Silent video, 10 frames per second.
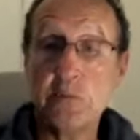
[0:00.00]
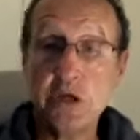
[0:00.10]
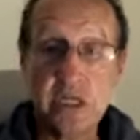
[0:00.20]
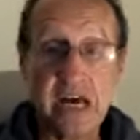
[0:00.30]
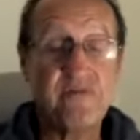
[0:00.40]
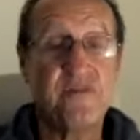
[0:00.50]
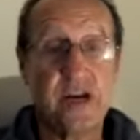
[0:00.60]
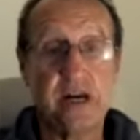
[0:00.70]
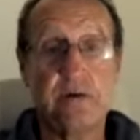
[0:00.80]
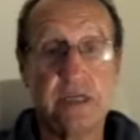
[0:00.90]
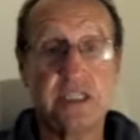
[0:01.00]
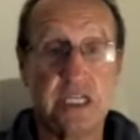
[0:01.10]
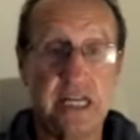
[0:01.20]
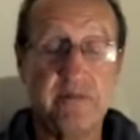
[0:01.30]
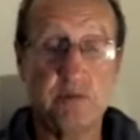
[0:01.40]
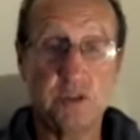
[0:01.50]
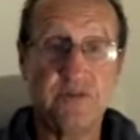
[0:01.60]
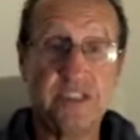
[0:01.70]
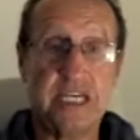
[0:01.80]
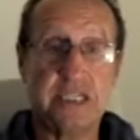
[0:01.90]
we can have various levels of
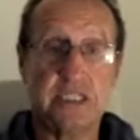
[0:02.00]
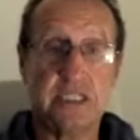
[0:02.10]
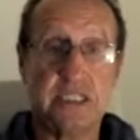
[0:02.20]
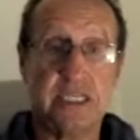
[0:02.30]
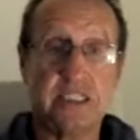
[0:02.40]
intensity.